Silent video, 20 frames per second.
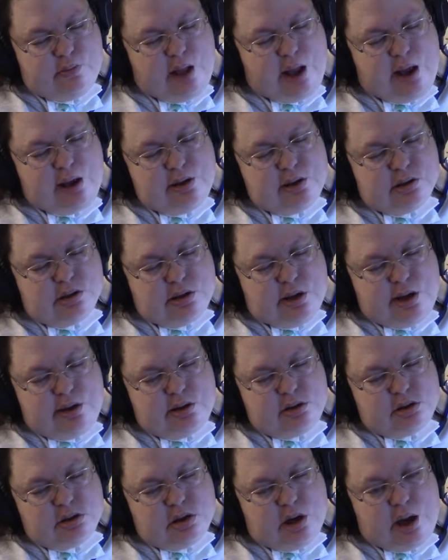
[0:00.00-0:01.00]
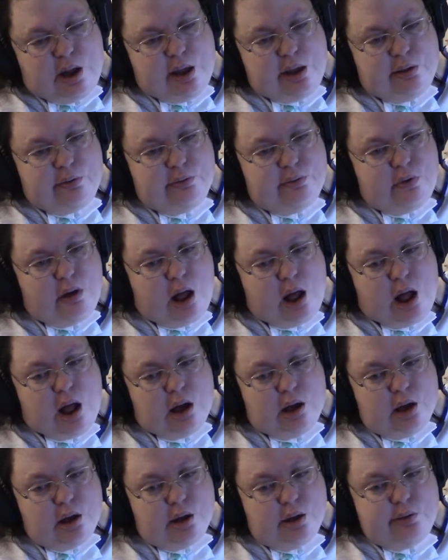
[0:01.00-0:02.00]
I decided to try and
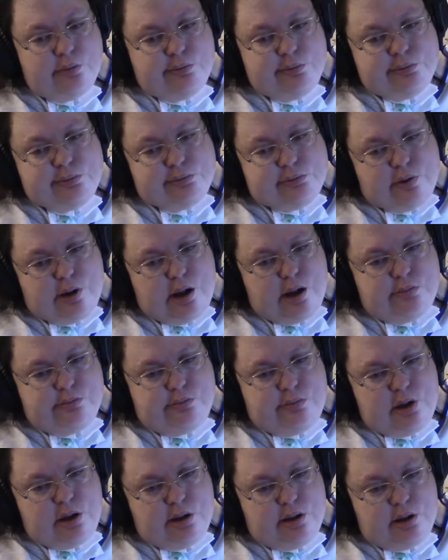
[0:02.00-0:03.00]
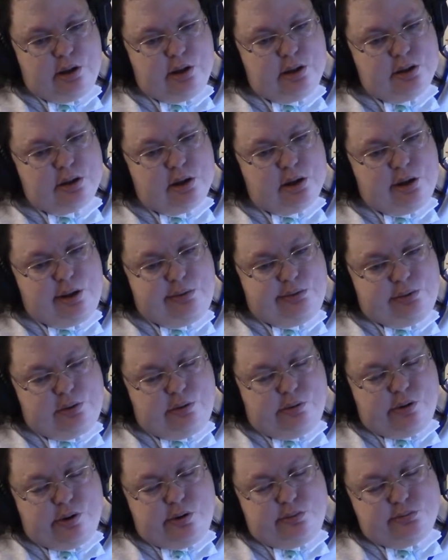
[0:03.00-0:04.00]
walk from the
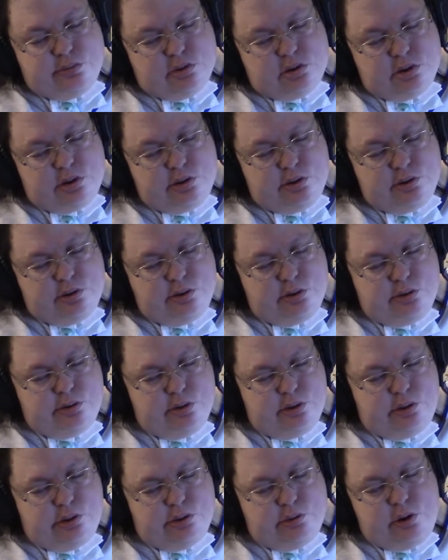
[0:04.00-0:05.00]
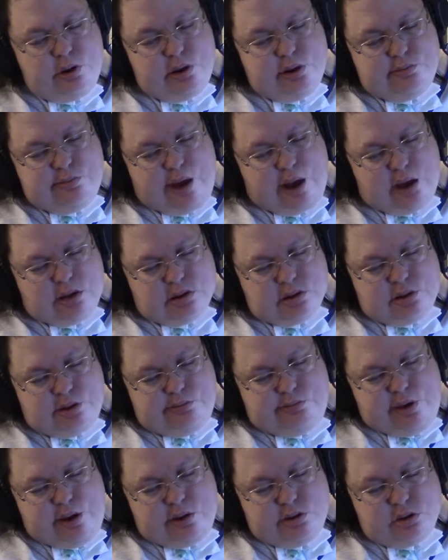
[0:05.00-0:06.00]
living room through the master
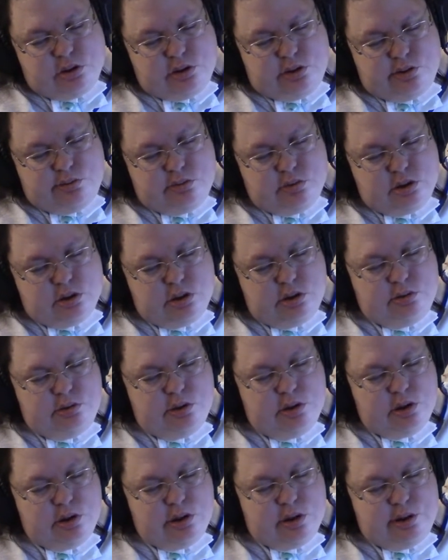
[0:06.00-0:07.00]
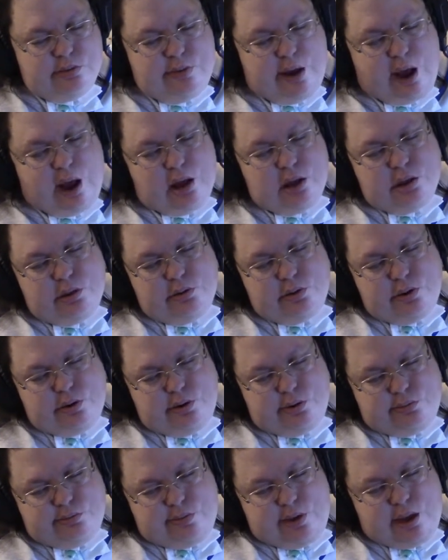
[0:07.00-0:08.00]
bedroom to the
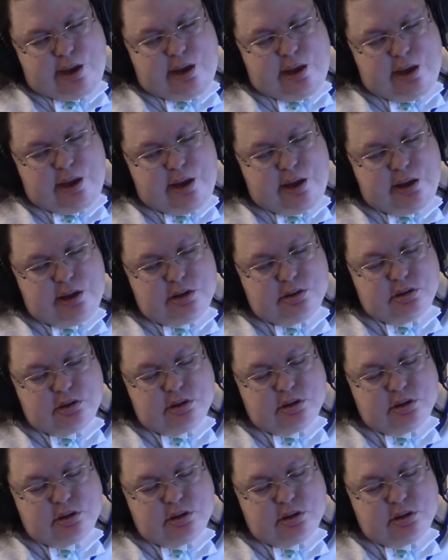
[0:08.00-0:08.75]
bathroom, and